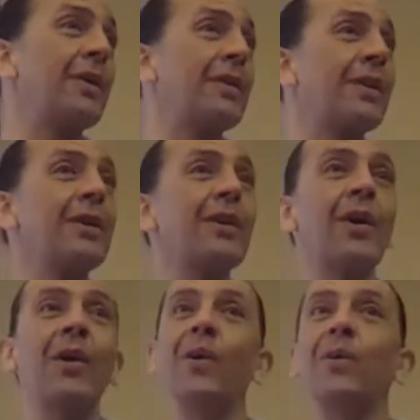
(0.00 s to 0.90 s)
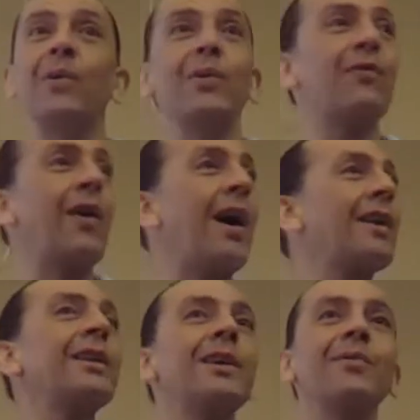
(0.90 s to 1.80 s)
Didn't know who fought
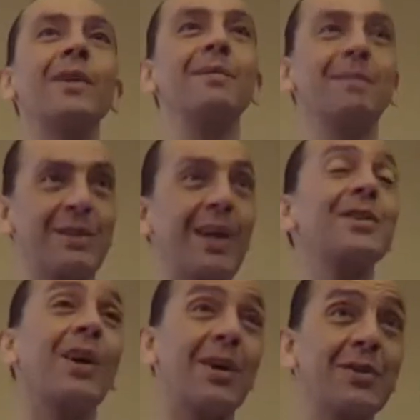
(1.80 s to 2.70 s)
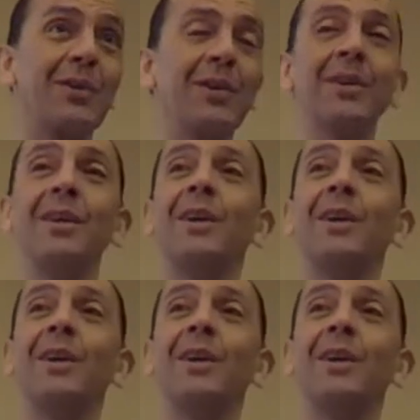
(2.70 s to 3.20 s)
in it really besides Custer